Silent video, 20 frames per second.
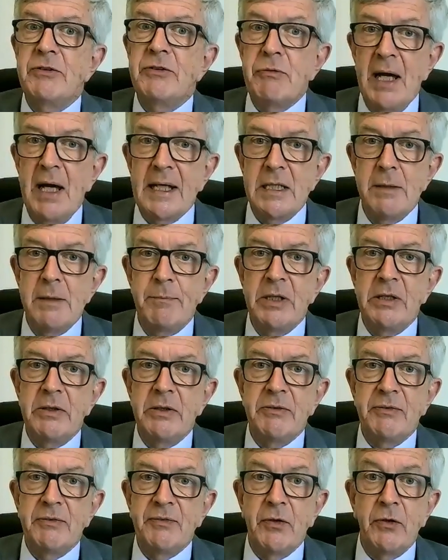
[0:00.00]
it's
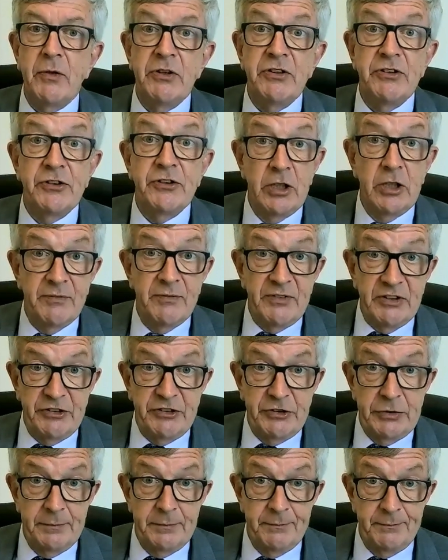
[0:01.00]
reckonable for
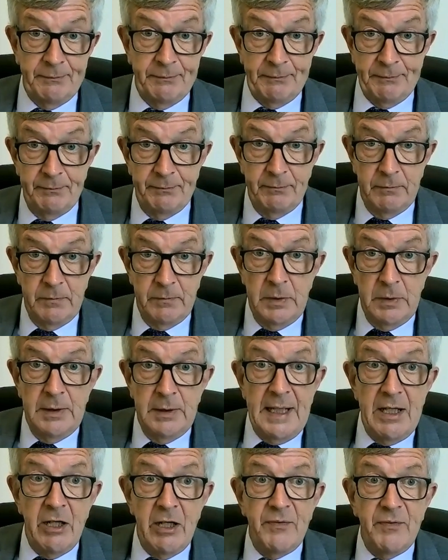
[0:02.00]
service.
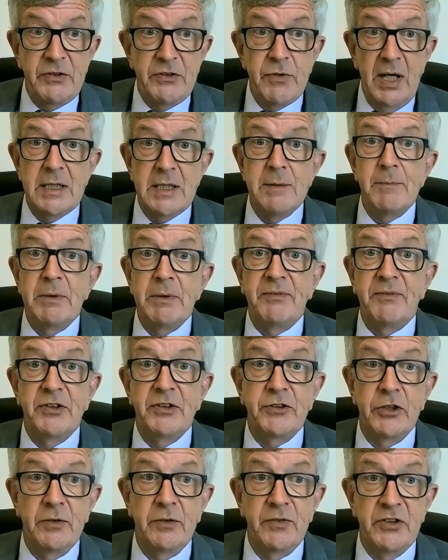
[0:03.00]
Layoff is reckonable
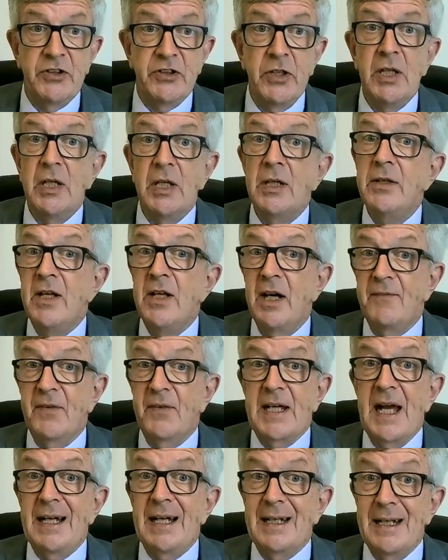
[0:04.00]
for service,
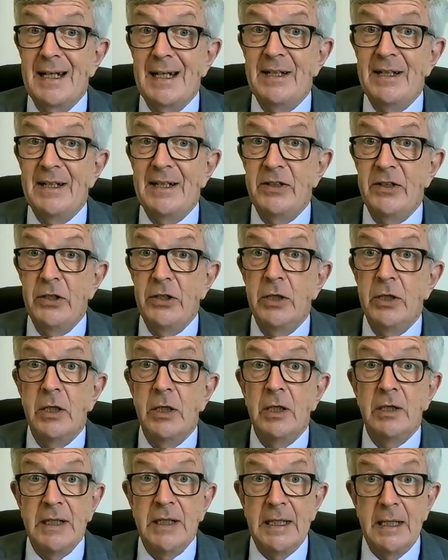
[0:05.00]
not for calculating
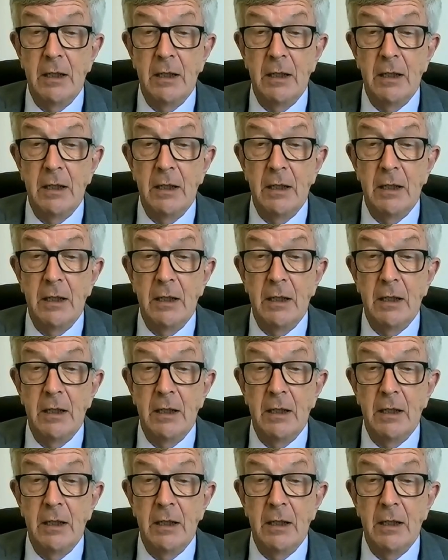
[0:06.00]
the.